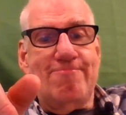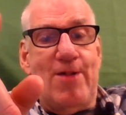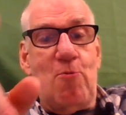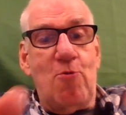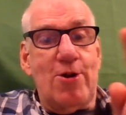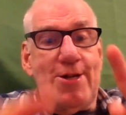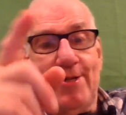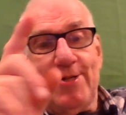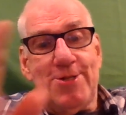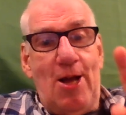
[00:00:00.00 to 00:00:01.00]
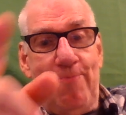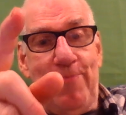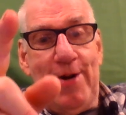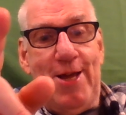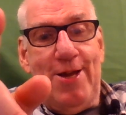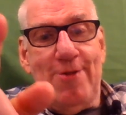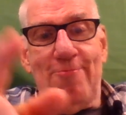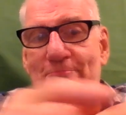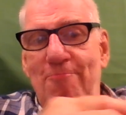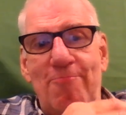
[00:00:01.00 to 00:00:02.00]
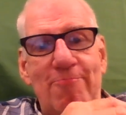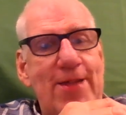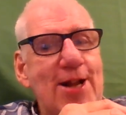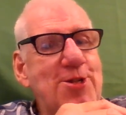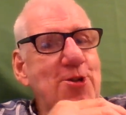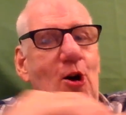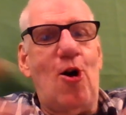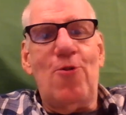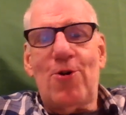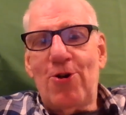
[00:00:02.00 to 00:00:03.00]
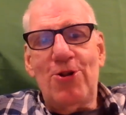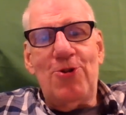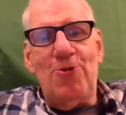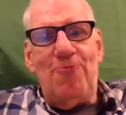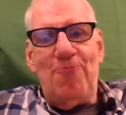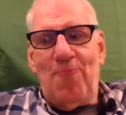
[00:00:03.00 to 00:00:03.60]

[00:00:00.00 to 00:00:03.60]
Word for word: they work in this company, that's all they're going to do